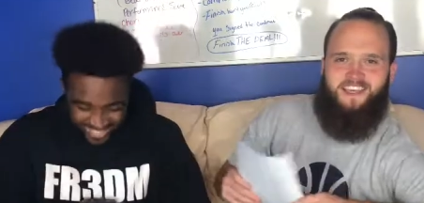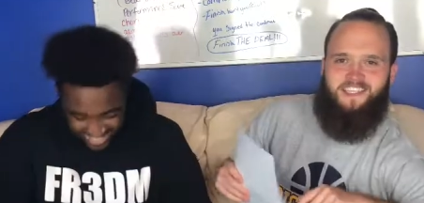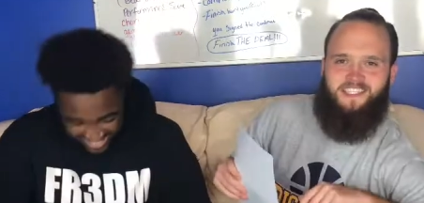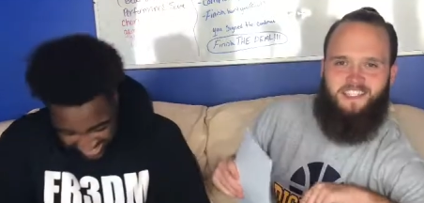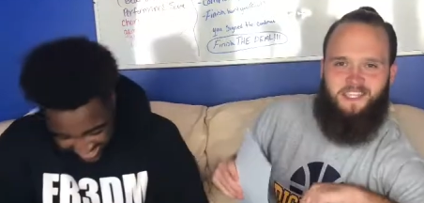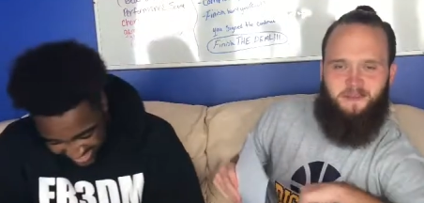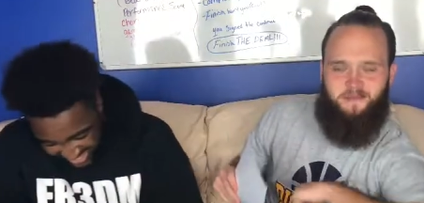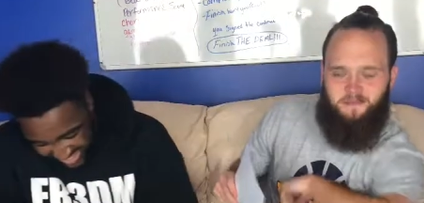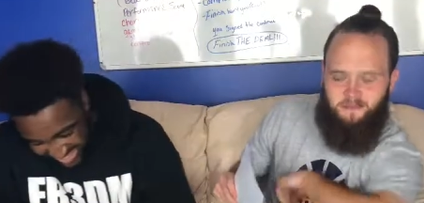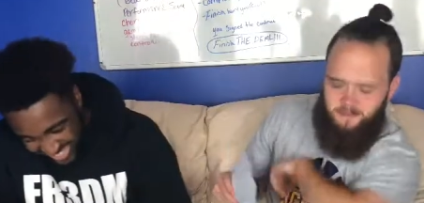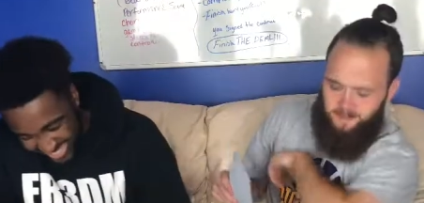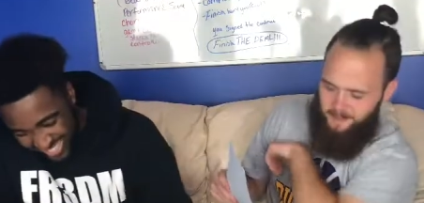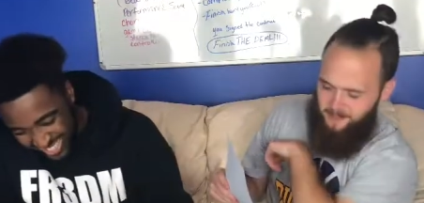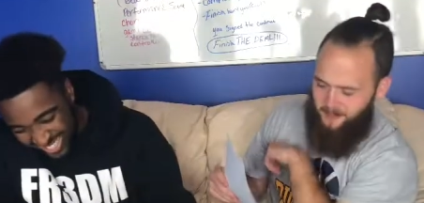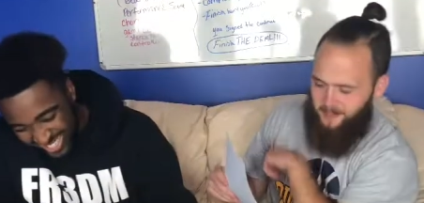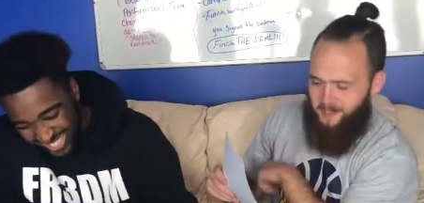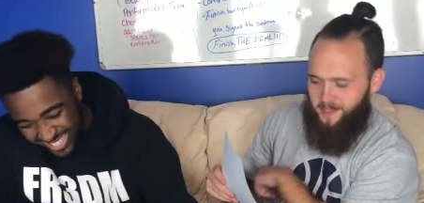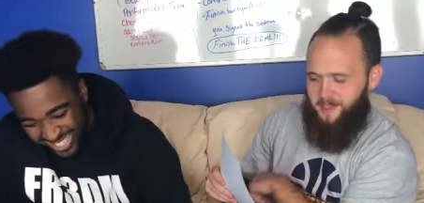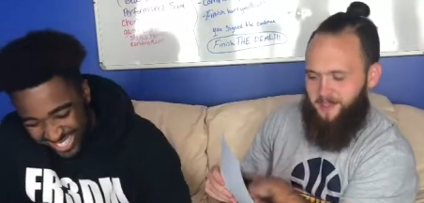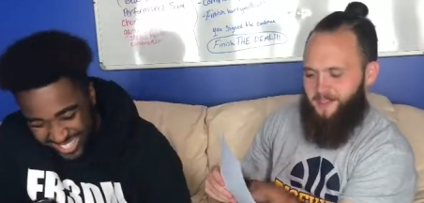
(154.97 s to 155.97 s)
Speaker 1: Gotta stay
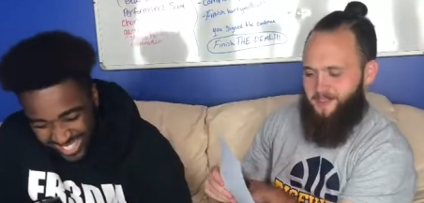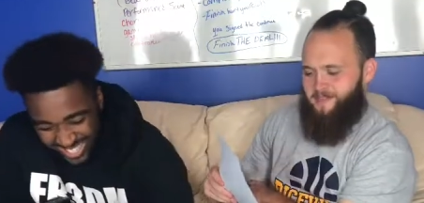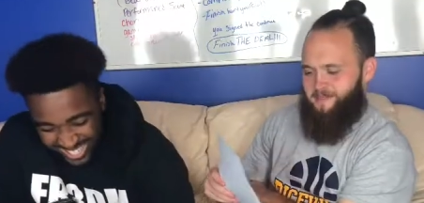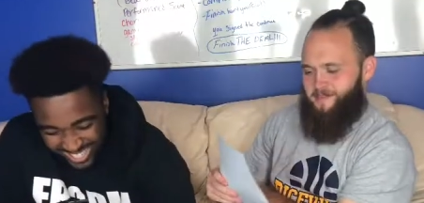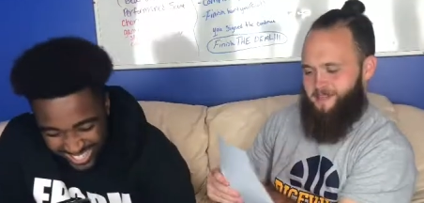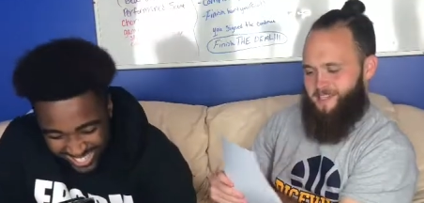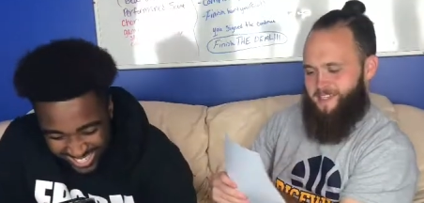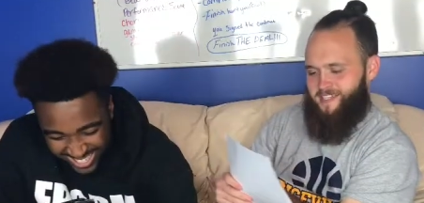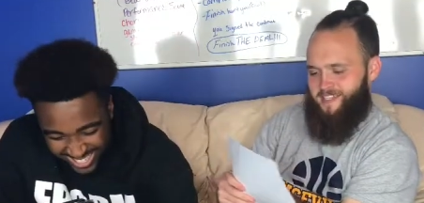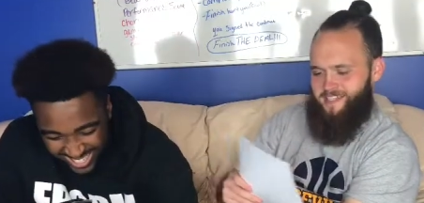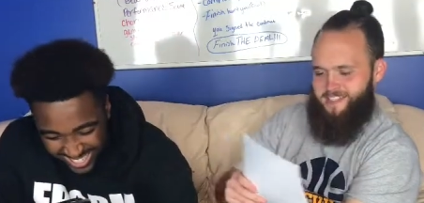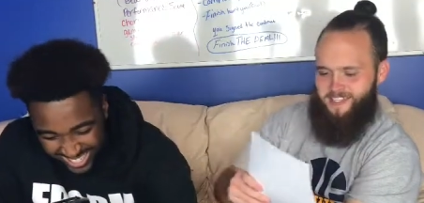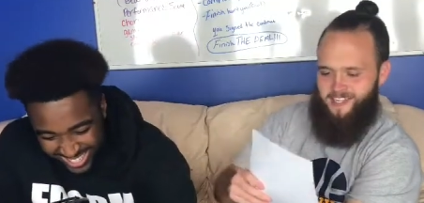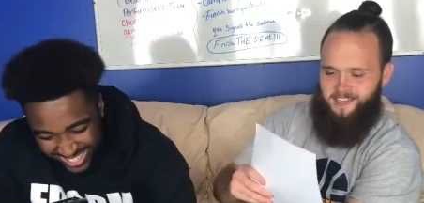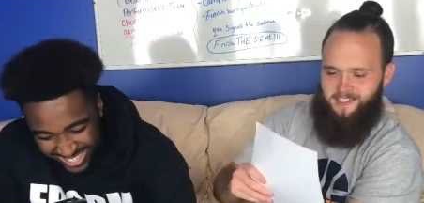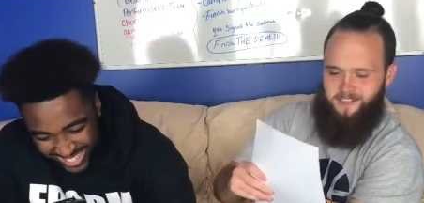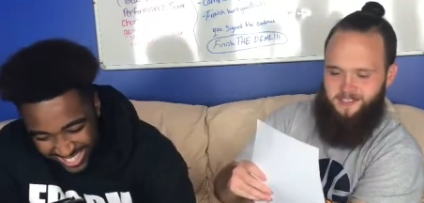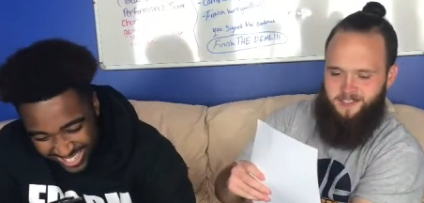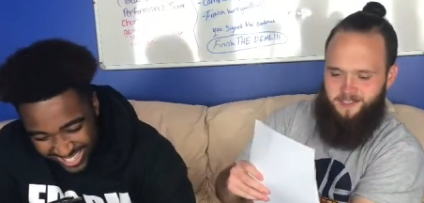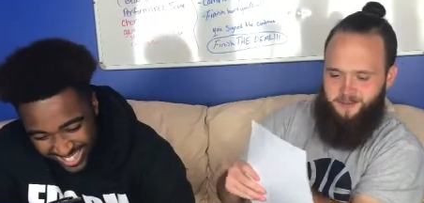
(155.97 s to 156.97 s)
good because
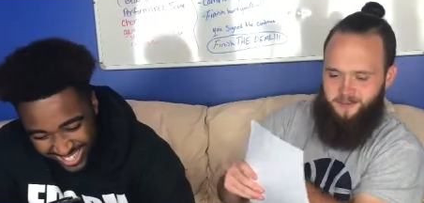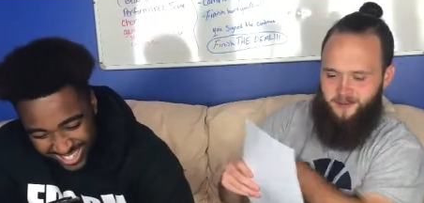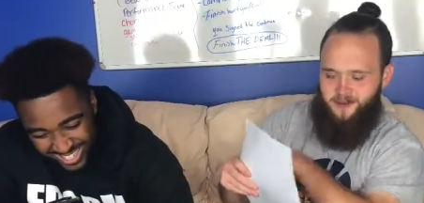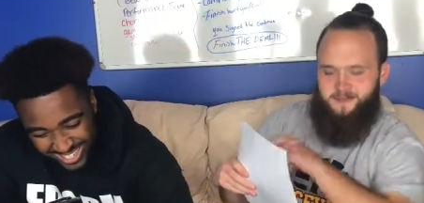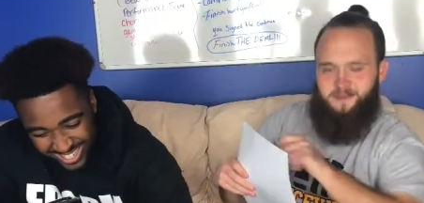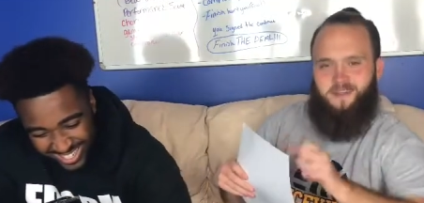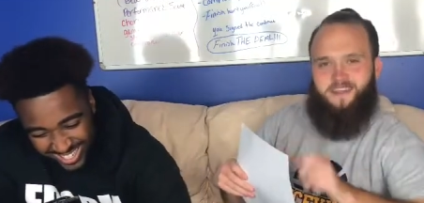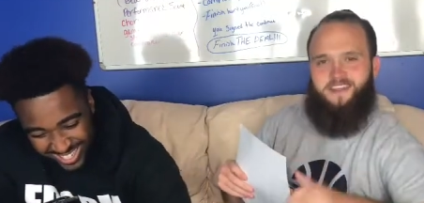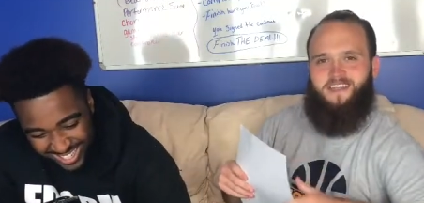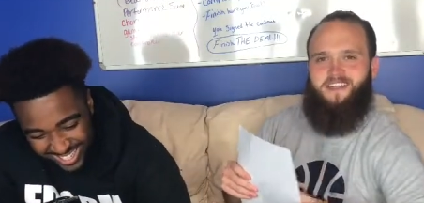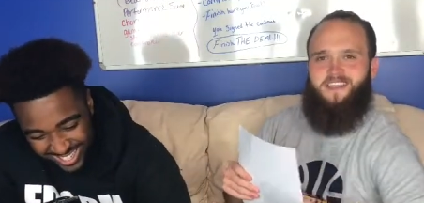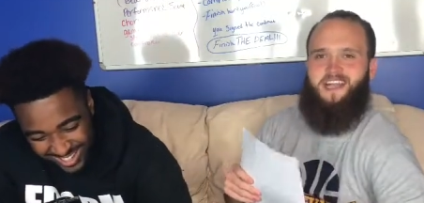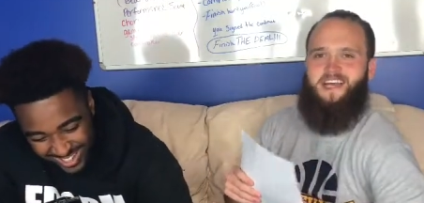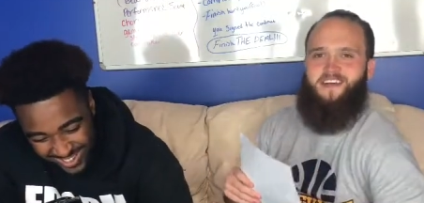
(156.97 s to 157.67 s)
I know you're probably not gonna